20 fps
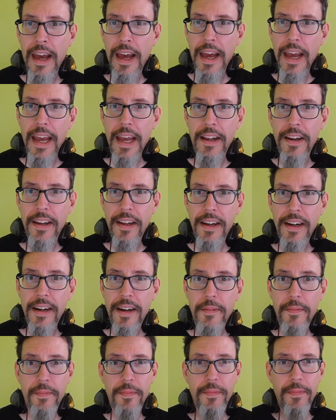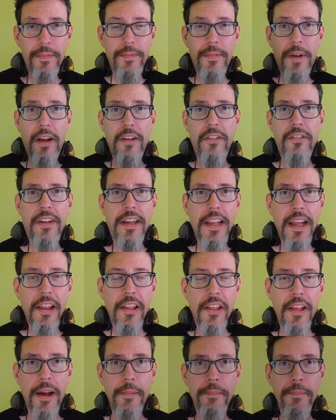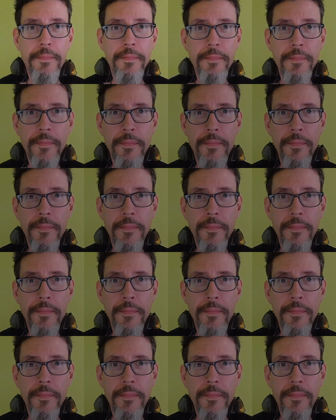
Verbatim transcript: And uh, I'll see you next time.